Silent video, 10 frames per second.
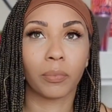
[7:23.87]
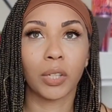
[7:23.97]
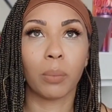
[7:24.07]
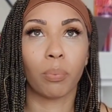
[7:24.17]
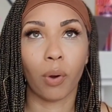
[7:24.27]

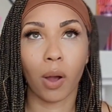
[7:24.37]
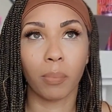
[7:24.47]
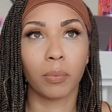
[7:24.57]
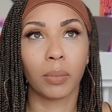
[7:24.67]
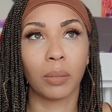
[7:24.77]
it
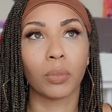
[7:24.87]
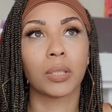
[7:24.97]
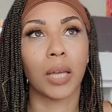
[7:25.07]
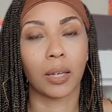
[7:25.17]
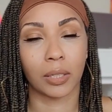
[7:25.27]
probably would
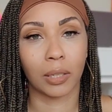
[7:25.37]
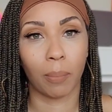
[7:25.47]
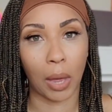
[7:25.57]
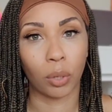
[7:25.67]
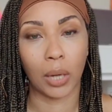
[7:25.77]
take us
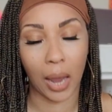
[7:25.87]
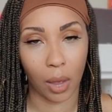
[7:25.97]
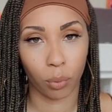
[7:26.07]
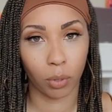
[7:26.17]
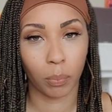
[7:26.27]
about an hour.